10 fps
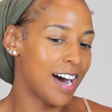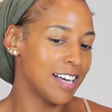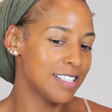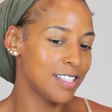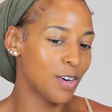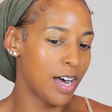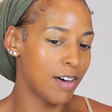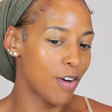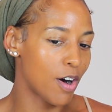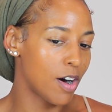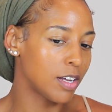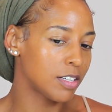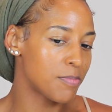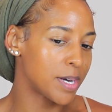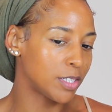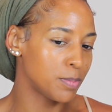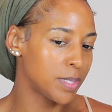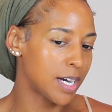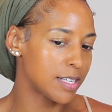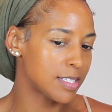I still have all of my
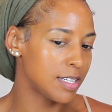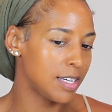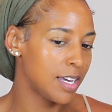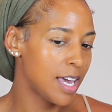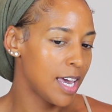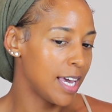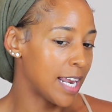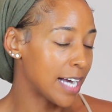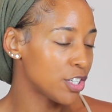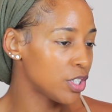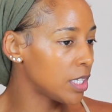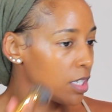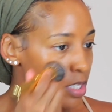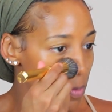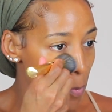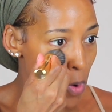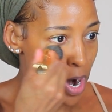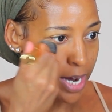luminosity. It actually looks more